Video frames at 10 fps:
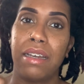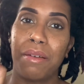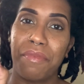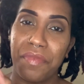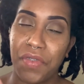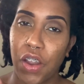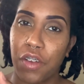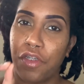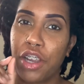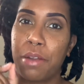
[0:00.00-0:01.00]
very,
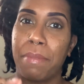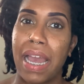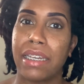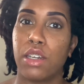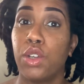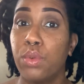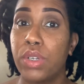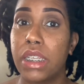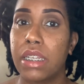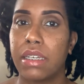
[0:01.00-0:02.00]
very
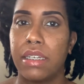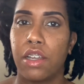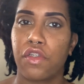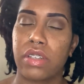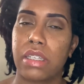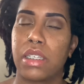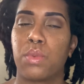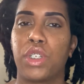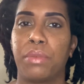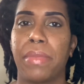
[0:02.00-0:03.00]
minute differences
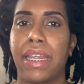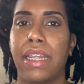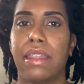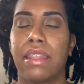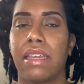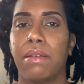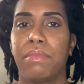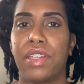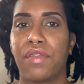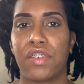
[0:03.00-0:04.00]
which made them
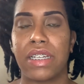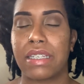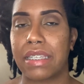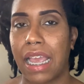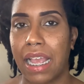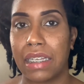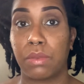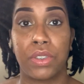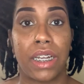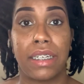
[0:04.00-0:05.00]
different in size,
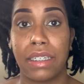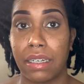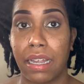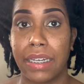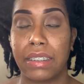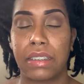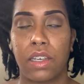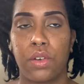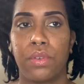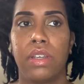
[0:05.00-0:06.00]
which I didn't like.
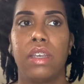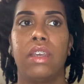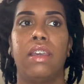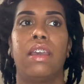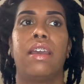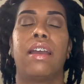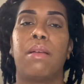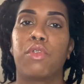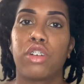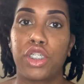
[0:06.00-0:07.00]
So I'm
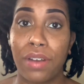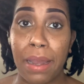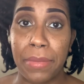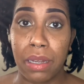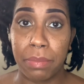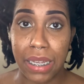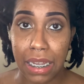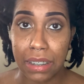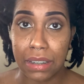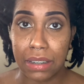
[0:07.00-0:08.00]
going to try my
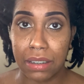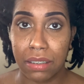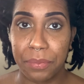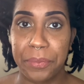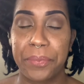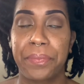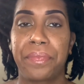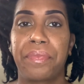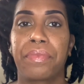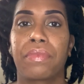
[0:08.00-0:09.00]
best
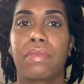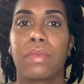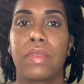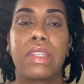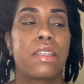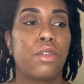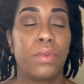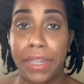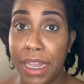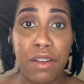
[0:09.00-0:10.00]
to
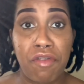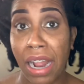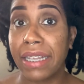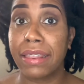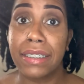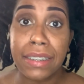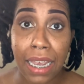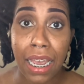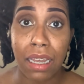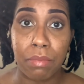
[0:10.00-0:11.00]
get it right this
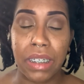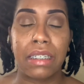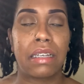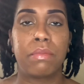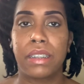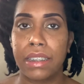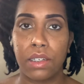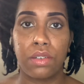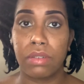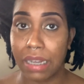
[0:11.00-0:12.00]
time because I'm
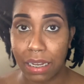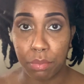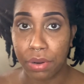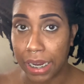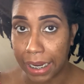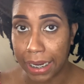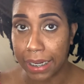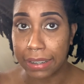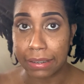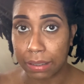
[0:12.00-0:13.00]
still not paying
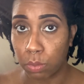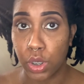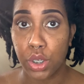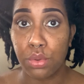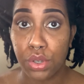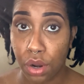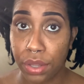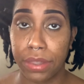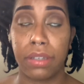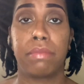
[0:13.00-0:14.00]
someone to start
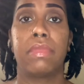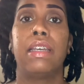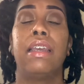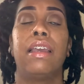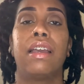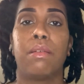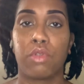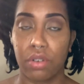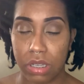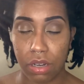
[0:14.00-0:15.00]
them. I'm going
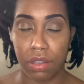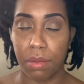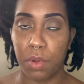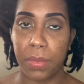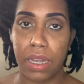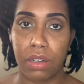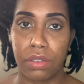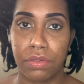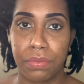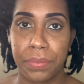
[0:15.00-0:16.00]
to start them on my own.